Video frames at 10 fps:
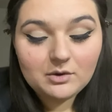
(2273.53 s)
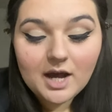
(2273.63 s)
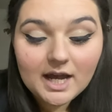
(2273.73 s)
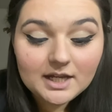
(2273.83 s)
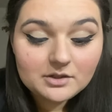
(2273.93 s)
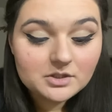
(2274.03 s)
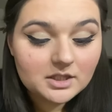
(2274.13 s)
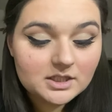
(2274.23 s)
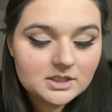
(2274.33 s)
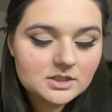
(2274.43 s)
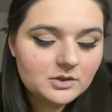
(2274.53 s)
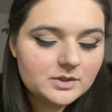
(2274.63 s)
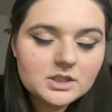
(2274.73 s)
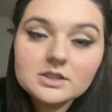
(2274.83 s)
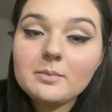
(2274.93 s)
I usually just do it
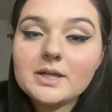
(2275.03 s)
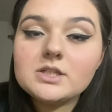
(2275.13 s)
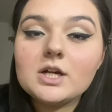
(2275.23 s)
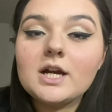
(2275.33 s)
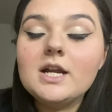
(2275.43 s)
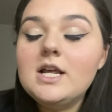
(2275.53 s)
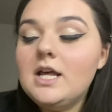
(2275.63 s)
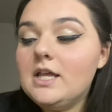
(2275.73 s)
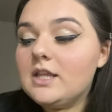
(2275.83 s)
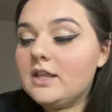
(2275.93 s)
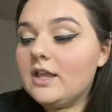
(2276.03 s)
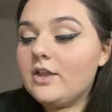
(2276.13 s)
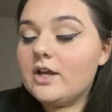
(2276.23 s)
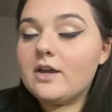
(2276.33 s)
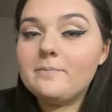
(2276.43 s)
just to make sure that they look